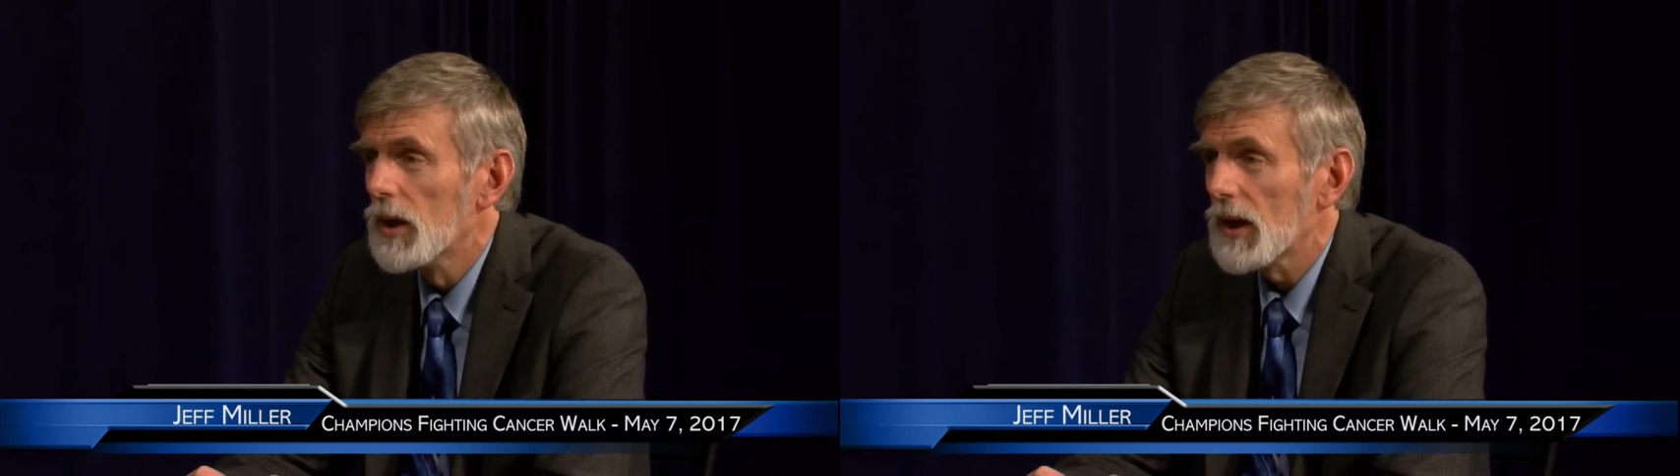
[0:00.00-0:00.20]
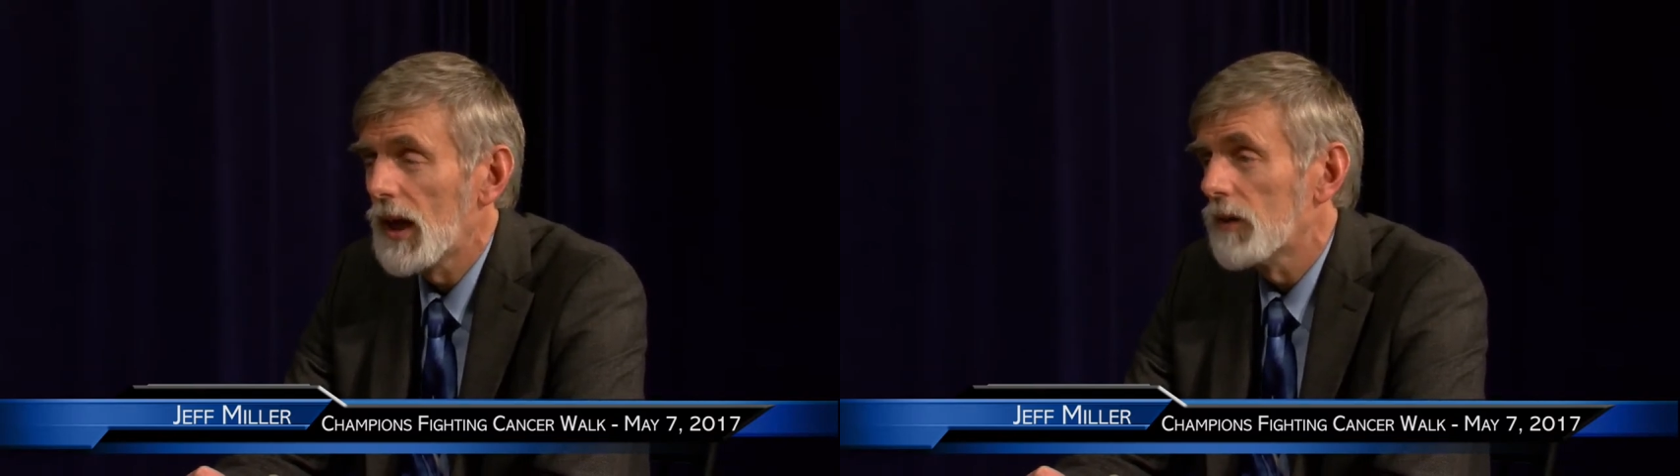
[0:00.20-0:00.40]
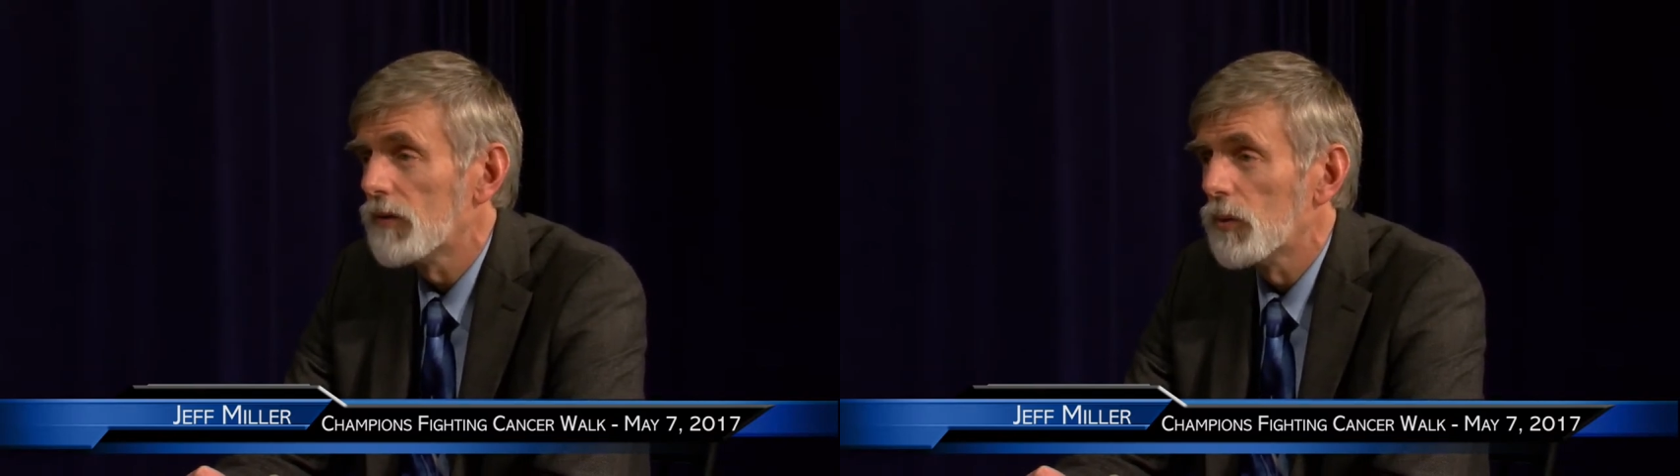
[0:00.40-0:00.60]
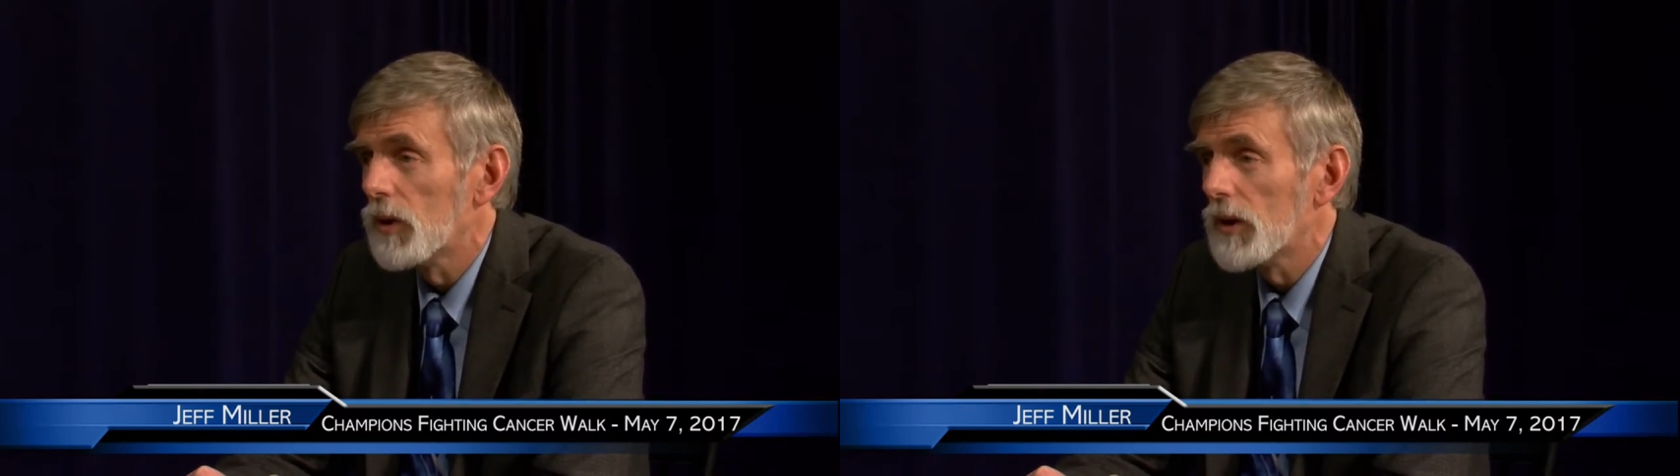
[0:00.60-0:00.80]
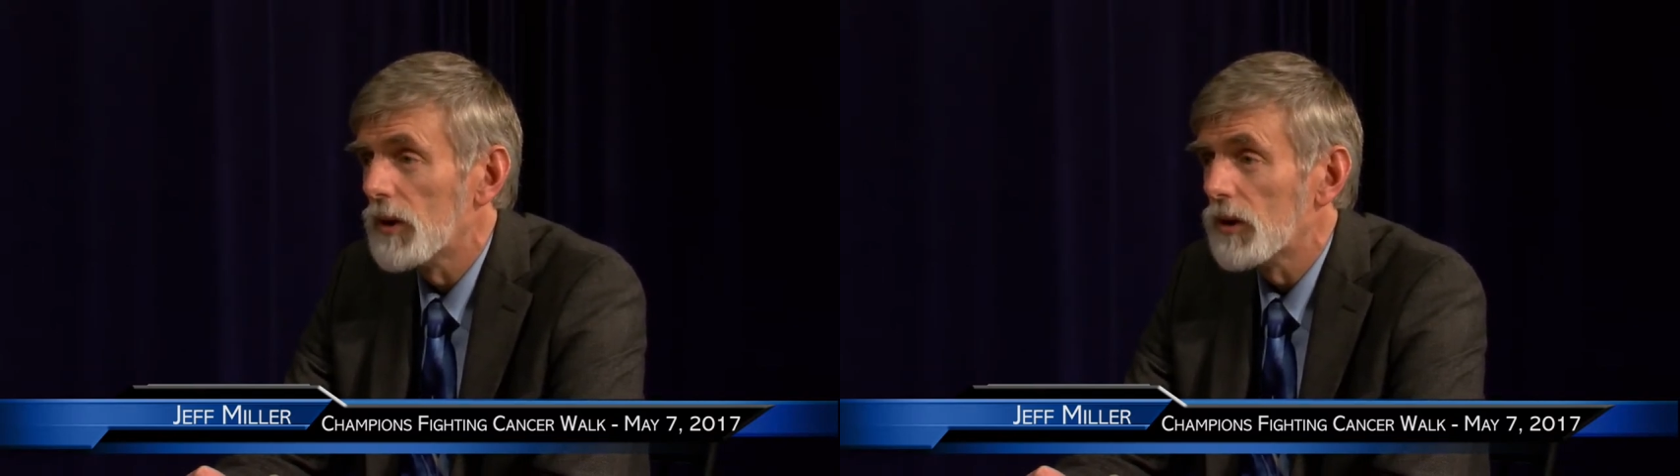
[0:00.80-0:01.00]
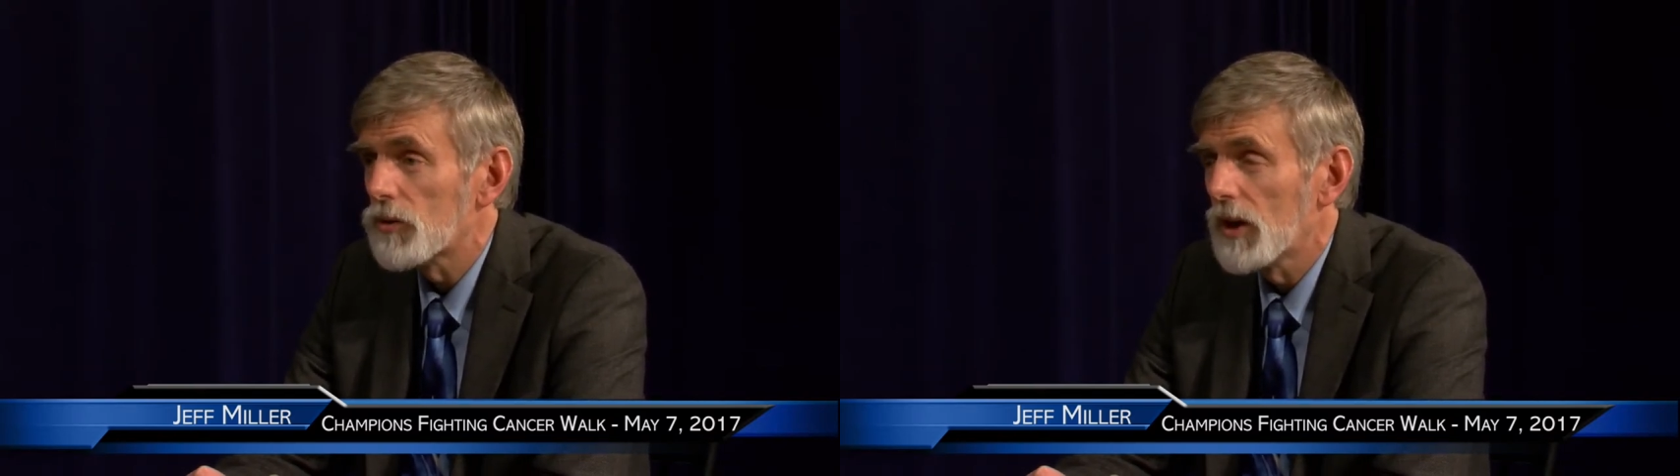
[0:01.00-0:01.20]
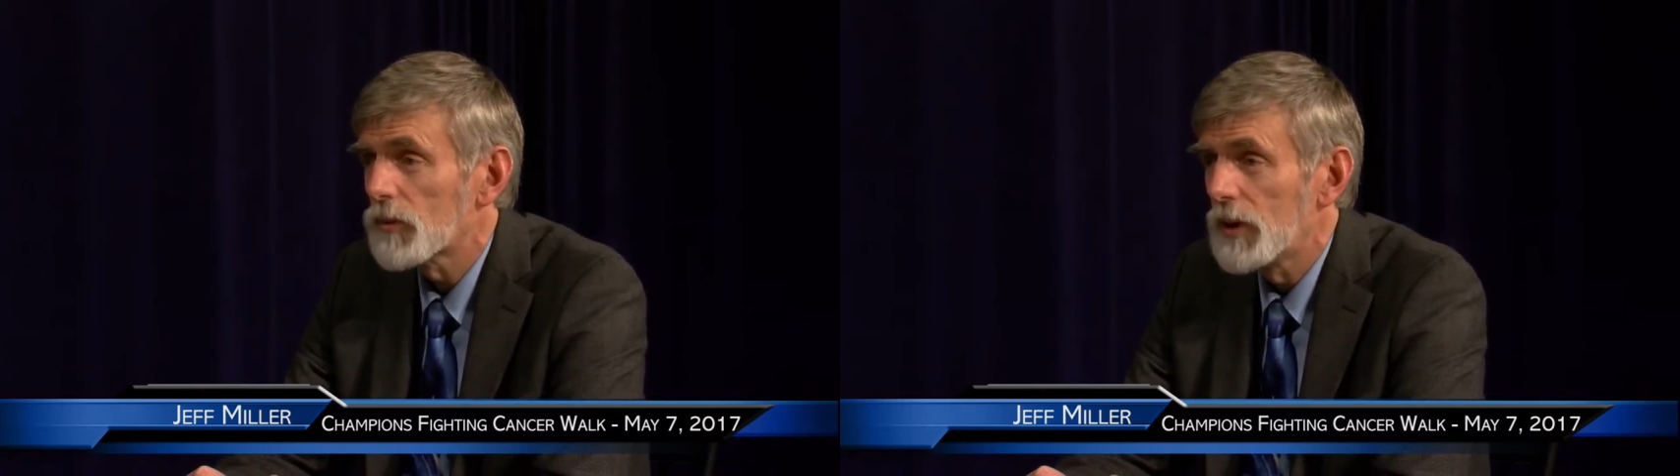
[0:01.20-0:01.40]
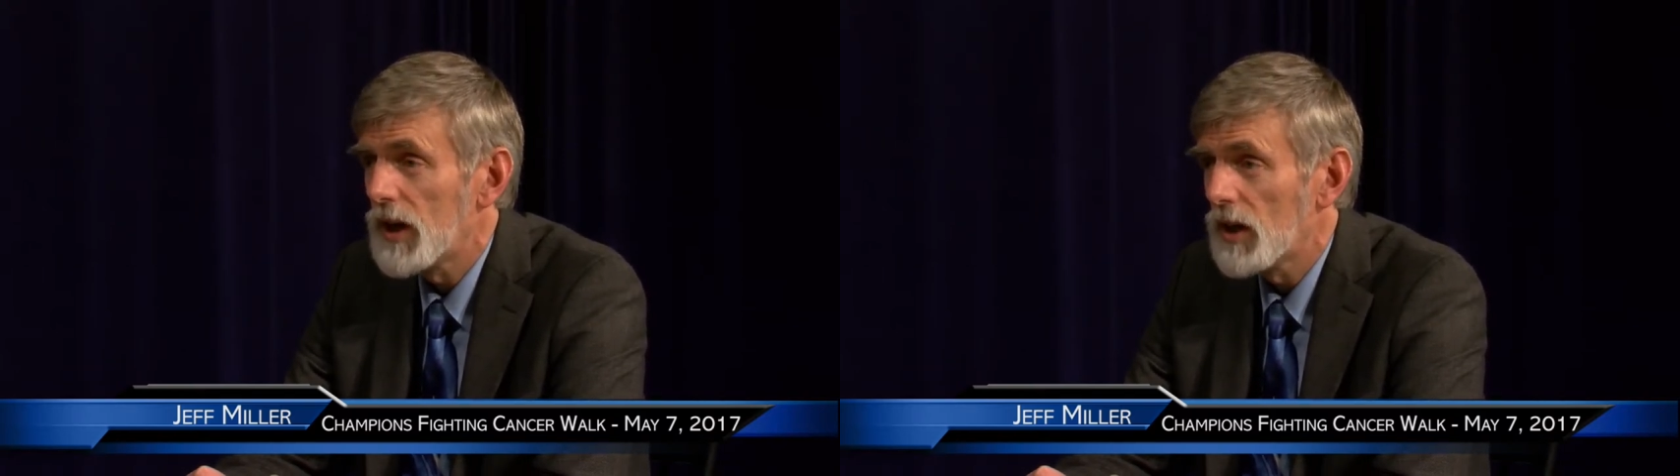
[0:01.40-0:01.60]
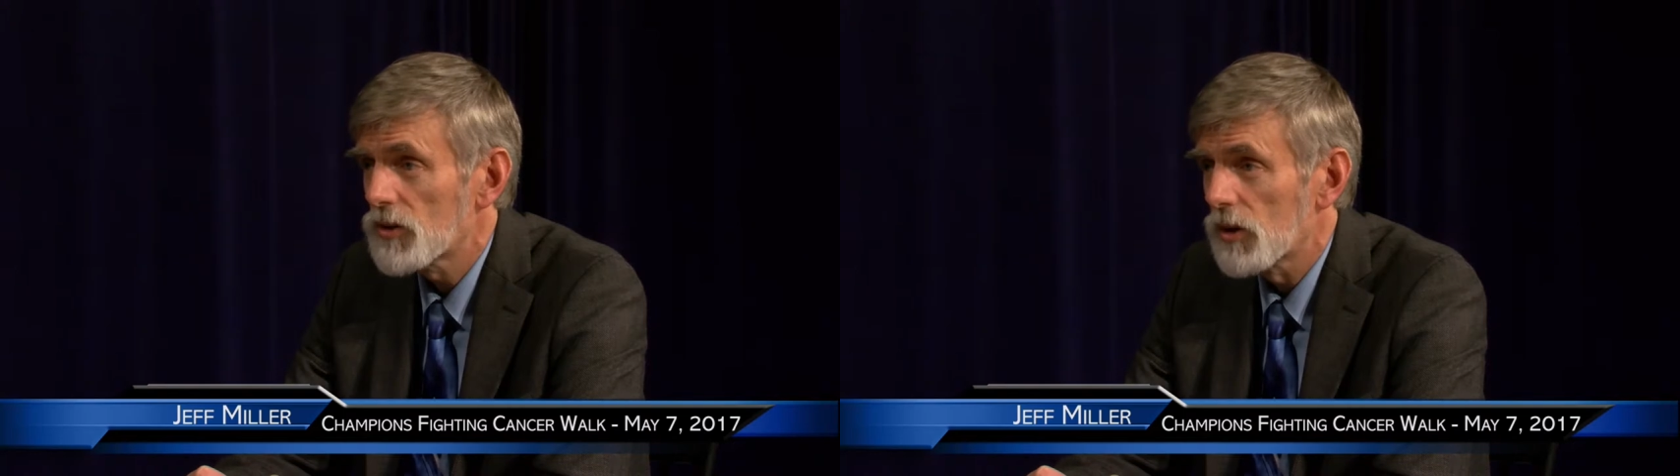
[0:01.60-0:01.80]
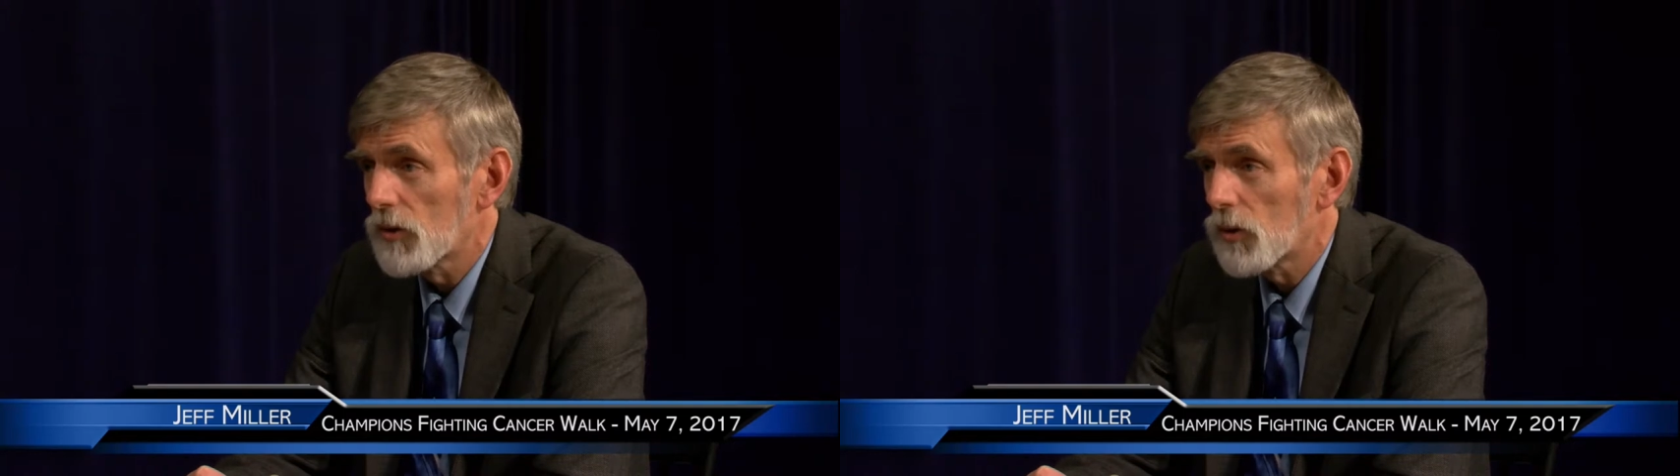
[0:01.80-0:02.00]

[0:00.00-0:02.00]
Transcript: can't afford the transportation.